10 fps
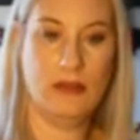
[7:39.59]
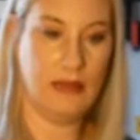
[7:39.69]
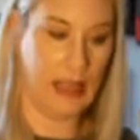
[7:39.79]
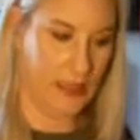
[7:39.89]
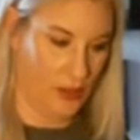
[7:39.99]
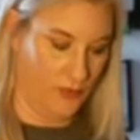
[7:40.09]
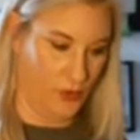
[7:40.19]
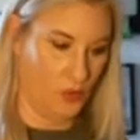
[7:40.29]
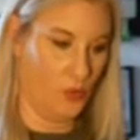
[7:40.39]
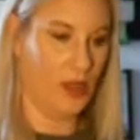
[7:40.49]
like if
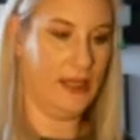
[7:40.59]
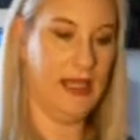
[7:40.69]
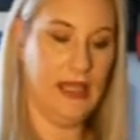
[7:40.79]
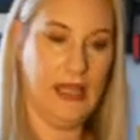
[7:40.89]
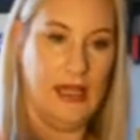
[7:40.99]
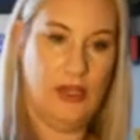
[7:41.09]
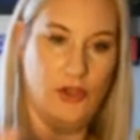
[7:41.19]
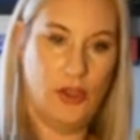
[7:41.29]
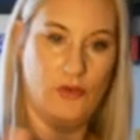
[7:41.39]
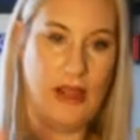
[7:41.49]
you're walking in and
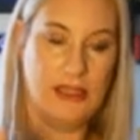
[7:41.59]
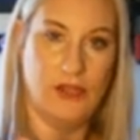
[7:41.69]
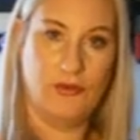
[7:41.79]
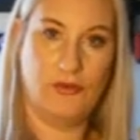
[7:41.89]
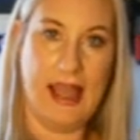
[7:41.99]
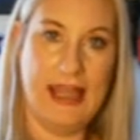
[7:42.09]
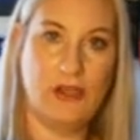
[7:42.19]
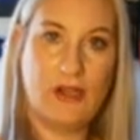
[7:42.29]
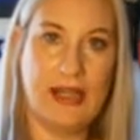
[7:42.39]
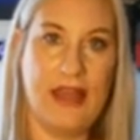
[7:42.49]
you go right to the right,
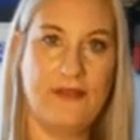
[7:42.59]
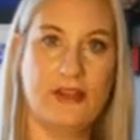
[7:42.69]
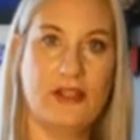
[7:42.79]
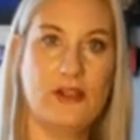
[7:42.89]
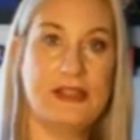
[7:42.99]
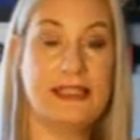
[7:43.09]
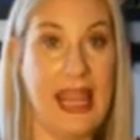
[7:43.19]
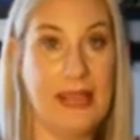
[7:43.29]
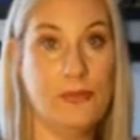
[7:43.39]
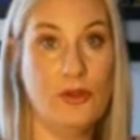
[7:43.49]
you're going to have a little
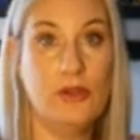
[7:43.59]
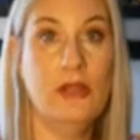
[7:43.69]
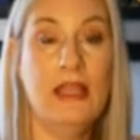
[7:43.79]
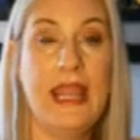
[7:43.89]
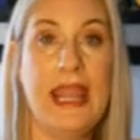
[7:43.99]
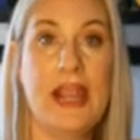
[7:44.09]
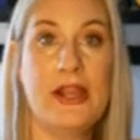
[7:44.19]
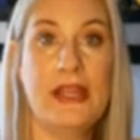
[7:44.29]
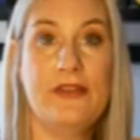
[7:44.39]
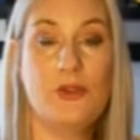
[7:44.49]
table
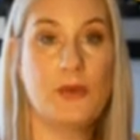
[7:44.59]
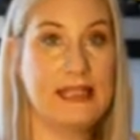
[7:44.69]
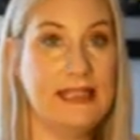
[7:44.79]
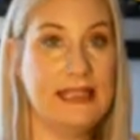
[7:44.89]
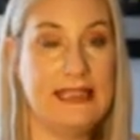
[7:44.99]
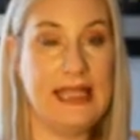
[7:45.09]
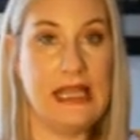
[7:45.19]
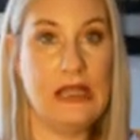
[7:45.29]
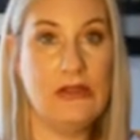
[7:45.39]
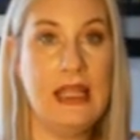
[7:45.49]
area if you want to sit
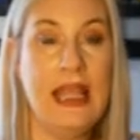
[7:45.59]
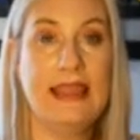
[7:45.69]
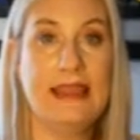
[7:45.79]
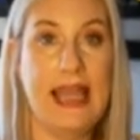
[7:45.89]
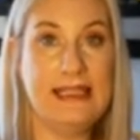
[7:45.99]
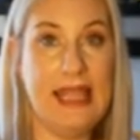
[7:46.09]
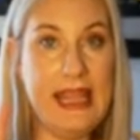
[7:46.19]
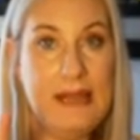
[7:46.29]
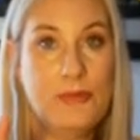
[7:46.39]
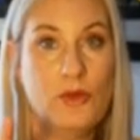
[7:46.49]
down. That
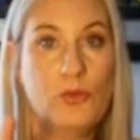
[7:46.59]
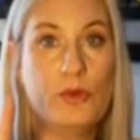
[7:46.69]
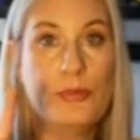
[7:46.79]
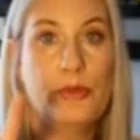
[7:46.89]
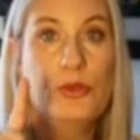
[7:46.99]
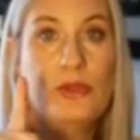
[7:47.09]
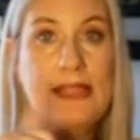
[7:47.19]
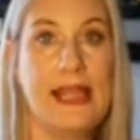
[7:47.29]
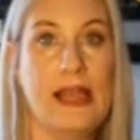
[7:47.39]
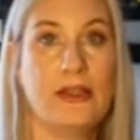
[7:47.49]
table will pull
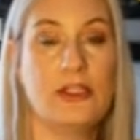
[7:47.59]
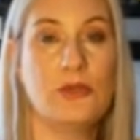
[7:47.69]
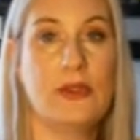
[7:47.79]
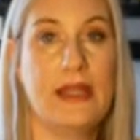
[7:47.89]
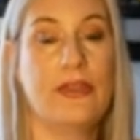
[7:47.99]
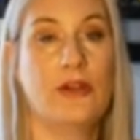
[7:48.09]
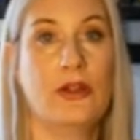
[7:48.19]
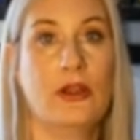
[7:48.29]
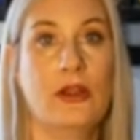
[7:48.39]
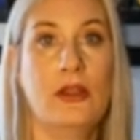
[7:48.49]
down into
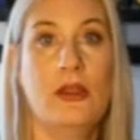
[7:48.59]
another